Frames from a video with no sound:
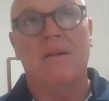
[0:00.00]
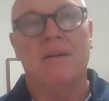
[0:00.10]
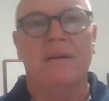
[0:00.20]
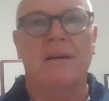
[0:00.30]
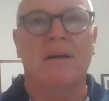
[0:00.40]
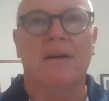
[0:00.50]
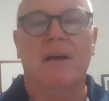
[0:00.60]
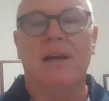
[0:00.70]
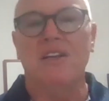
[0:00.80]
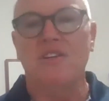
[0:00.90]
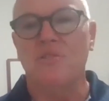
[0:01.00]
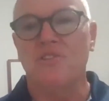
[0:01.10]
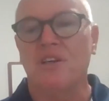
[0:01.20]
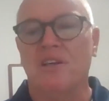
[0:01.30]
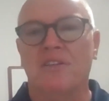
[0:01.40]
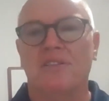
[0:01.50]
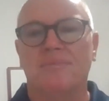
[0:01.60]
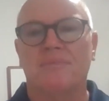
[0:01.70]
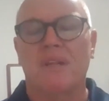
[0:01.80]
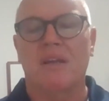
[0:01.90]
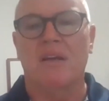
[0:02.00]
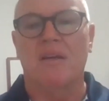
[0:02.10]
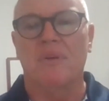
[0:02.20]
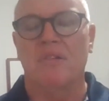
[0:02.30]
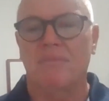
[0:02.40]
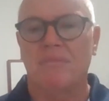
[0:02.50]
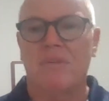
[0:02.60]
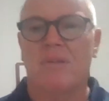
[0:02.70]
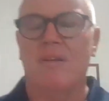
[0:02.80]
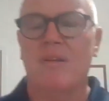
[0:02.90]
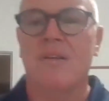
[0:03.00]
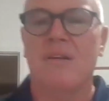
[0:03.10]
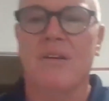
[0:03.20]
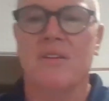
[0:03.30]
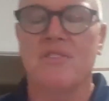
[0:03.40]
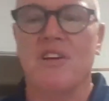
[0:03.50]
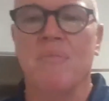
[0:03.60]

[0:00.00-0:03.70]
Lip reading: and in New Zealand, but not so